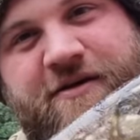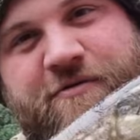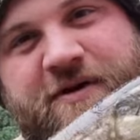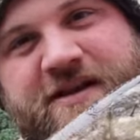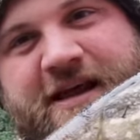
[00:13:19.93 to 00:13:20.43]

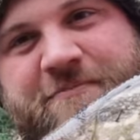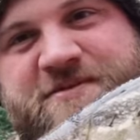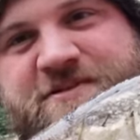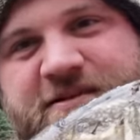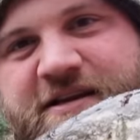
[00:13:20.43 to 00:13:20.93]
What an
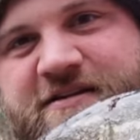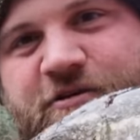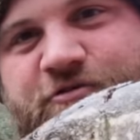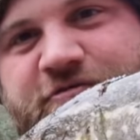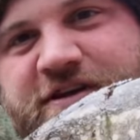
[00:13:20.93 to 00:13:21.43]
absolutely
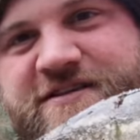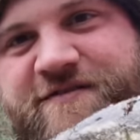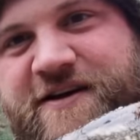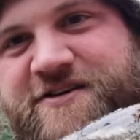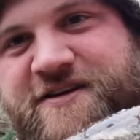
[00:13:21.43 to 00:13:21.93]
glorious
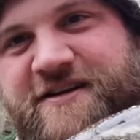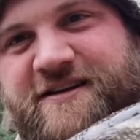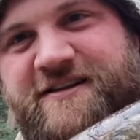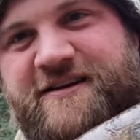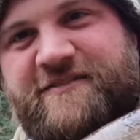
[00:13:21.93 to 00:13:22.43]
fish.
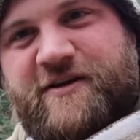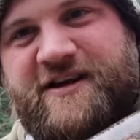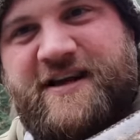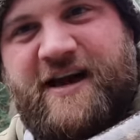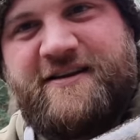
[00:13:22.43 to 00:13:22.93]
Look at the
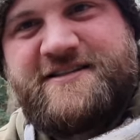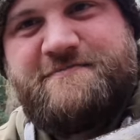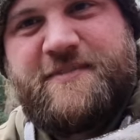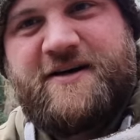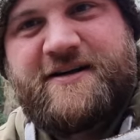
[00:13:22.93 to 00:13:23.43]
colours
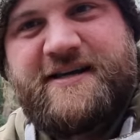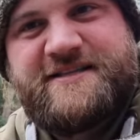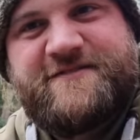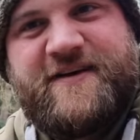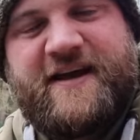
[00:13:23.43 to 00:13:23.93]
and
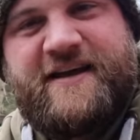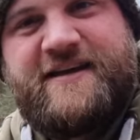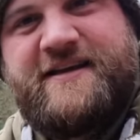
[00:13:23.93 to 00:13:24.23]
markings of that.